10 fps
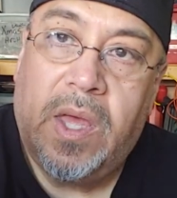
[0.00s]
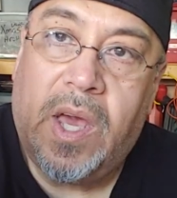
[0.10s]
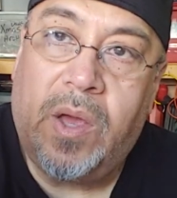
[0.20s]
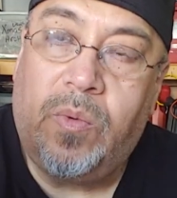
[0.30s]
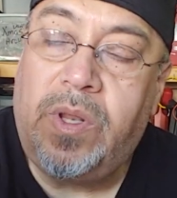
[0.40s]

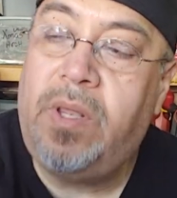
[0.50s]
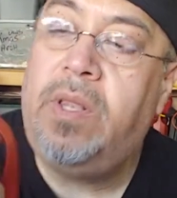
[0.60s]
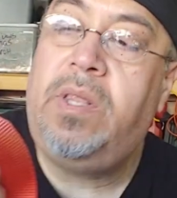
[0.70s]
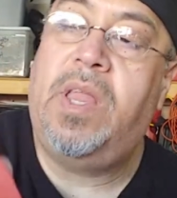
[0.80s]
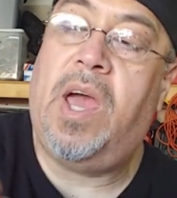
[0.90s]
I would
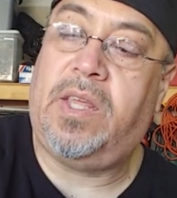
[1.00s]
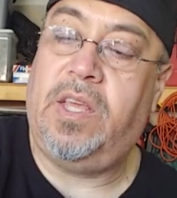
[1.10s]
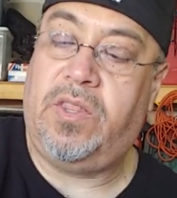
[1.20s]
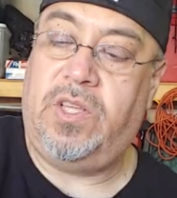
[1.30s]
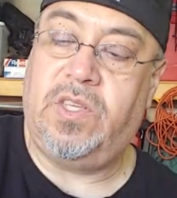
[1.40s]
not
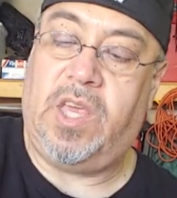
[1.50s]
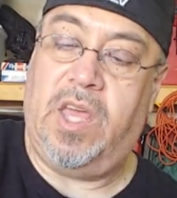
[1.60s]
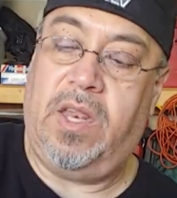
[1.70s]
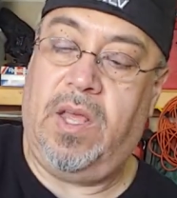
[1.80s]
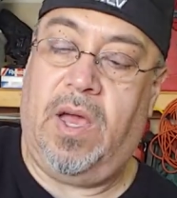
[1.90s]
get these
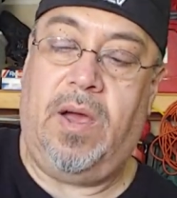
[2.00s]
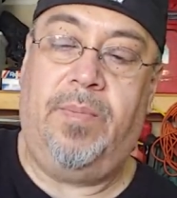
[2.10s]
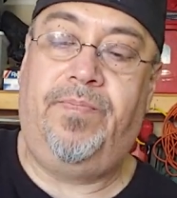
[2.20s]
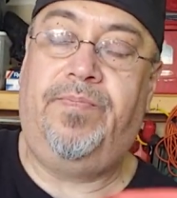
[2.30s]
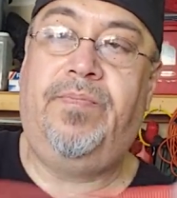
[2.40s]
again.
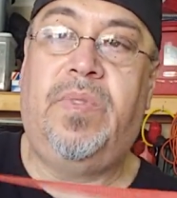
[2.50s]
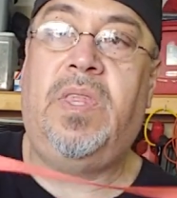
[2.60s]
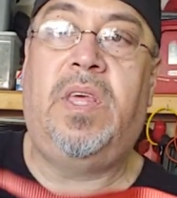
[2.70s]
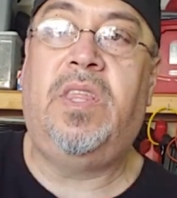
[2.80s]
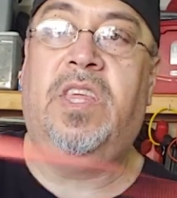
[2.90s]
Um,
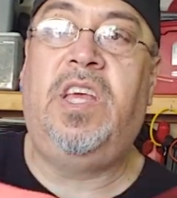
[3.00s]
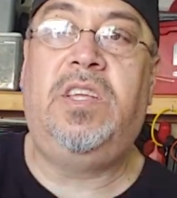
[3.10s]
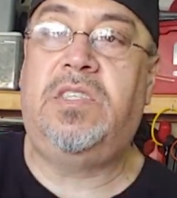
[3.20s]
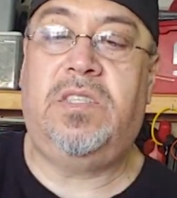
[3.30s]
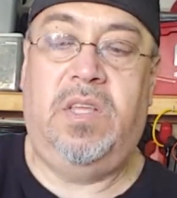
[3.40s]

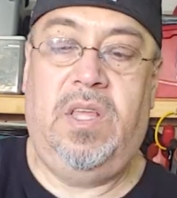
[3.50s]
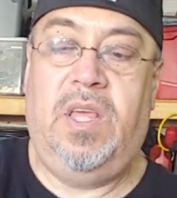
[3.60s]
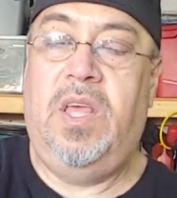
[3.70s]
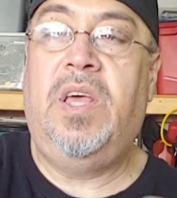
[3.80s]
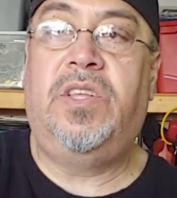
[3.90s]
these
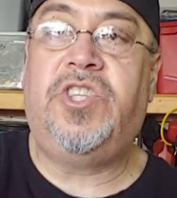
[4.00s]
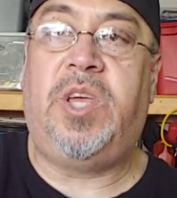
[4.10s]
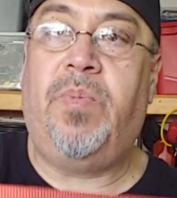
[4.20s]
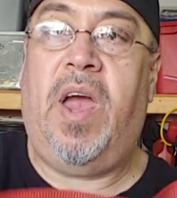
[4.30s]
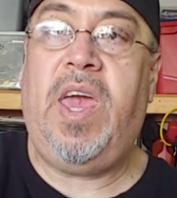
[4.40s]

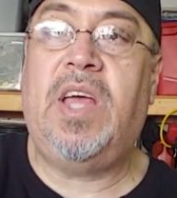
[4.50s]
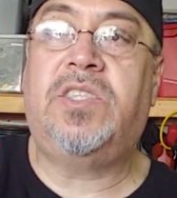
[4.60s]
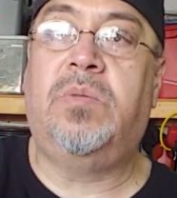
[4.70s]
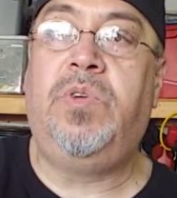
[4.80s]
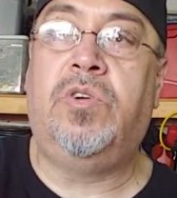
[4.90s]
cheap. I had
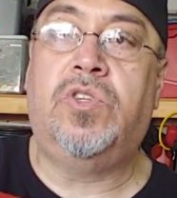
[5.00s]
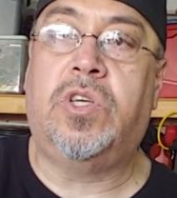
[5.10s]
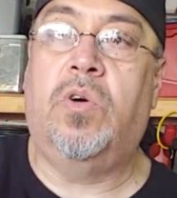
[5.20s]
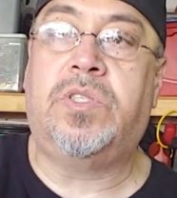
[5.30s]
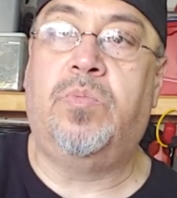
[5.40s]
some years
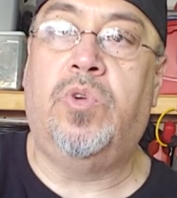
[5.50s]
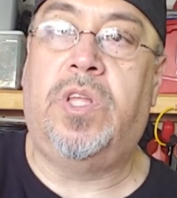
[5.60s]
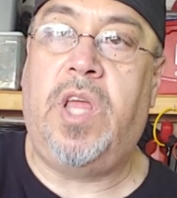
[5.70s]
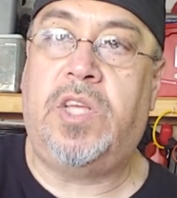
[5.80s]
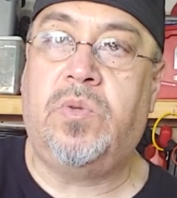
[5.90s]
ago, some
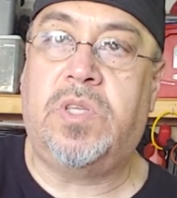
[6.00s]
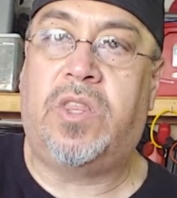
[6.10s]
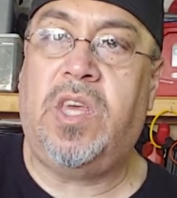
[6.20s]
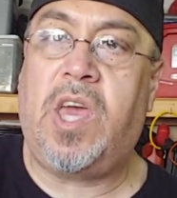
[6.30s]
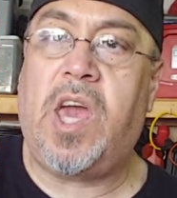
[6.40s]
really nice ones. I
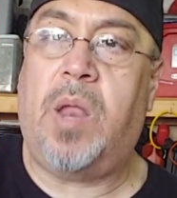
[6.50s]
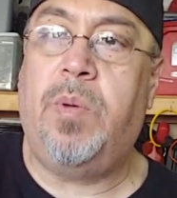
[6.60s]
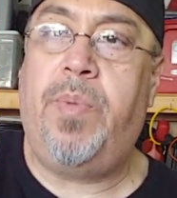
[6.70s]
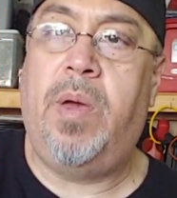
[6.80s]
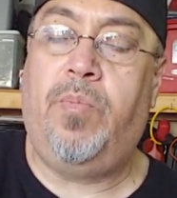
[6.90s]
think I got them
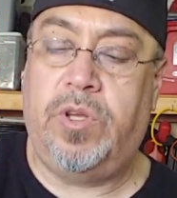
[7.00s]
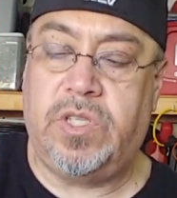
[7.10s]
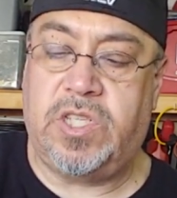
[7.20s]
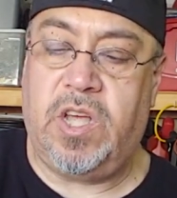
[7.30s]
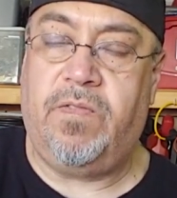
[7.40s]
at Pep Boys,
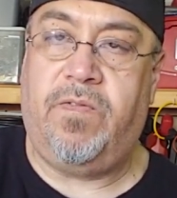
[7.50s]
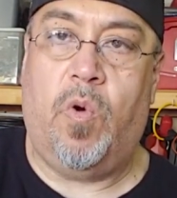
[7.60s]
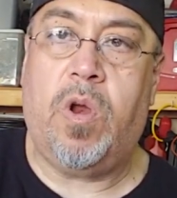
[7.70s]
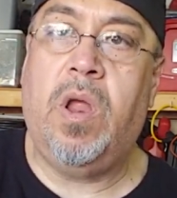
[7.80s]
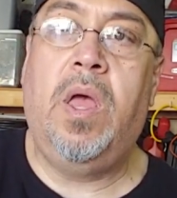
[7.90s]
a set of
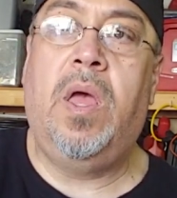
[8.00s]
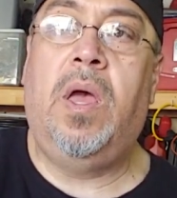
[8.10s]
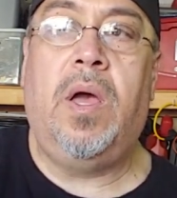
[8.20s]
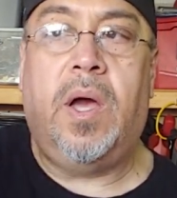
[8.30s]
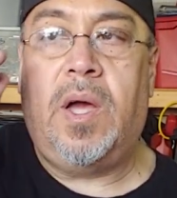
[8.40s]
four.
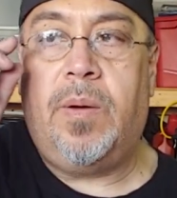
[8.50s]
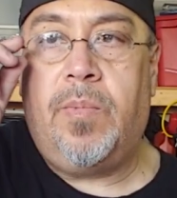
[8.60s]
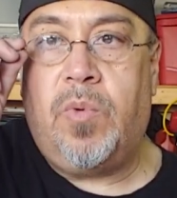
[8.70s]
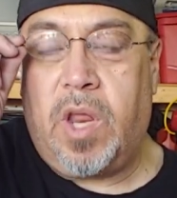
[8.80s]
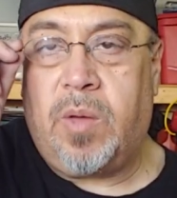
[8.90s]
Um,
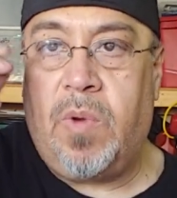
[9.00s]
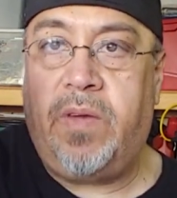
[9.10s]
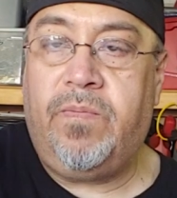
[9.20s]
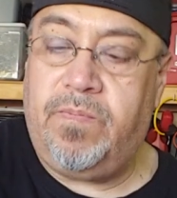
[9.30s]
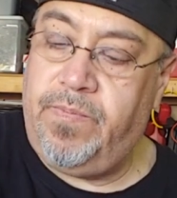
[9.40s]
but when I, my